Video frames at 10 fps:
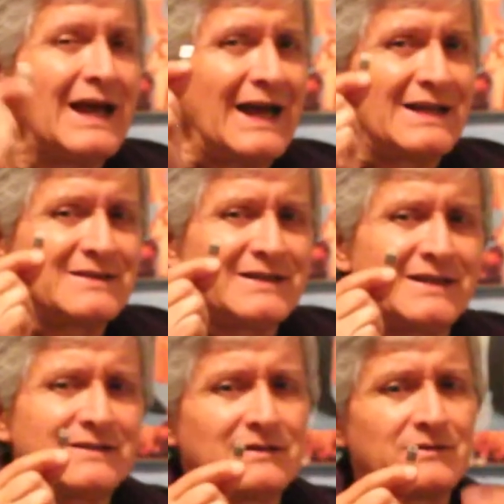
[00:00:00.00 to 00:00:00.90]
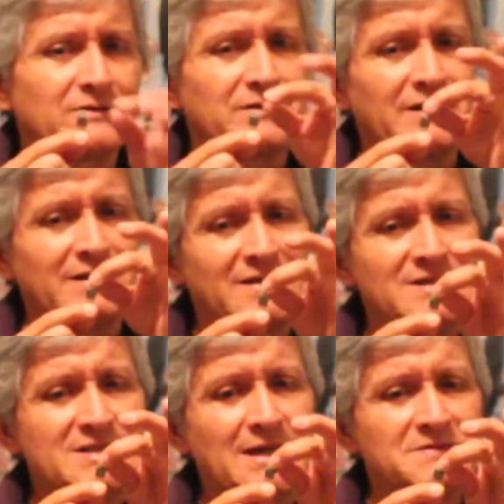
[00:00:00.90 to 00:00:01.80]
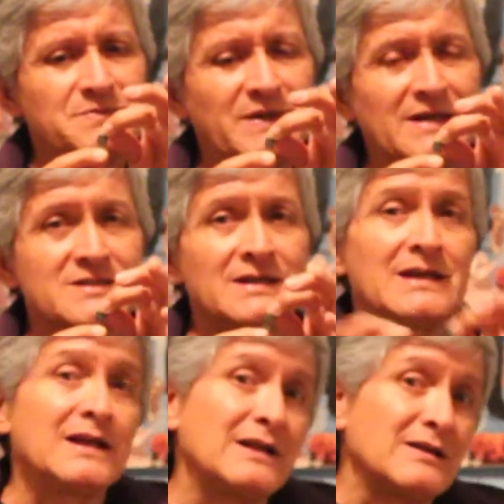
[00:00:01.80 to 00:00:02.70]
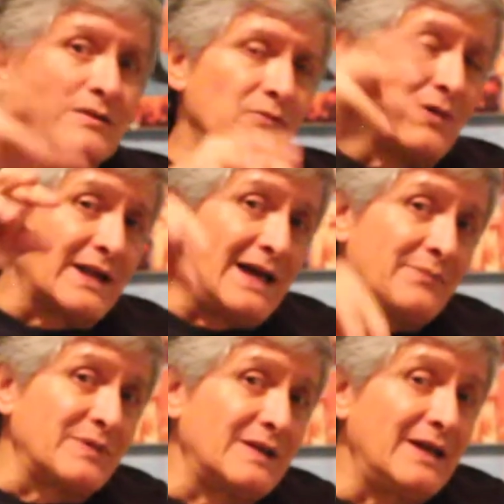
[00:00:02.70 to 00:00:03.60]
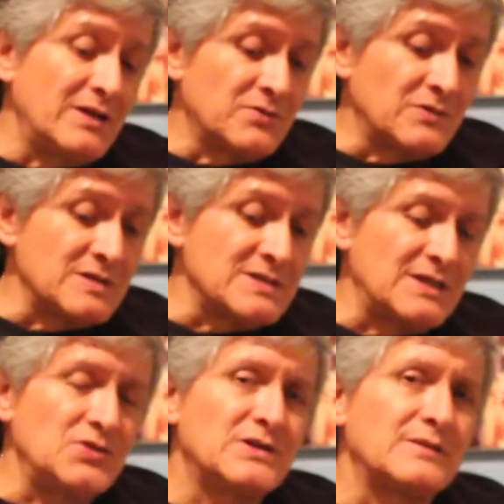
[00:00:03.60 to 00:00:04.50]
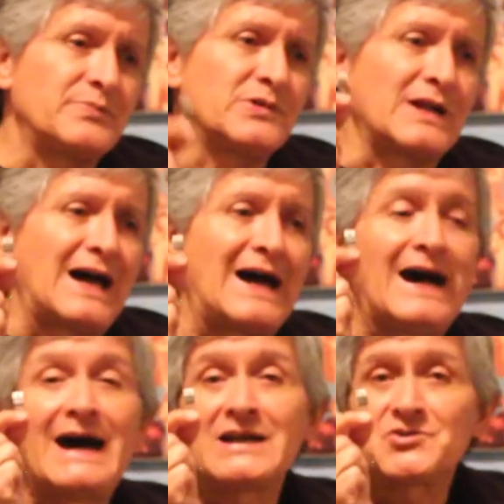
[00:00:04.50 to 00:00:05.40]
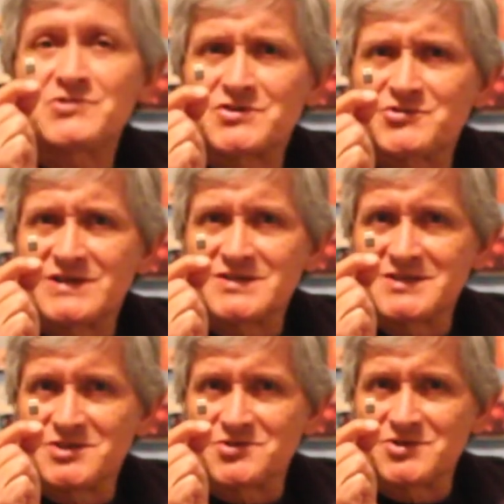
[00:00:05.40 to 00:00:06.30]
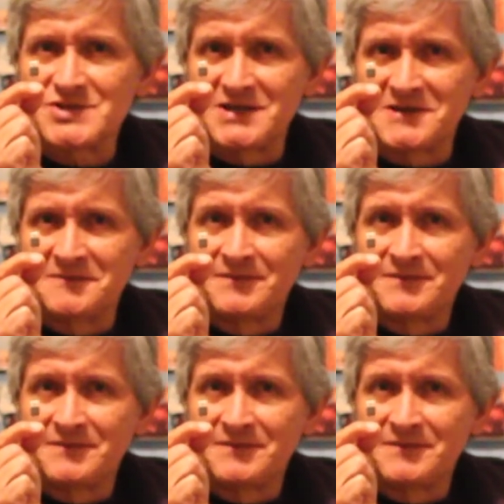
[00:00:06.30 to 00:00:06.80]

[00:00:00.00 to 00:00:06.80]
And then in this same space, what happened later was that you can put 100 transistors there.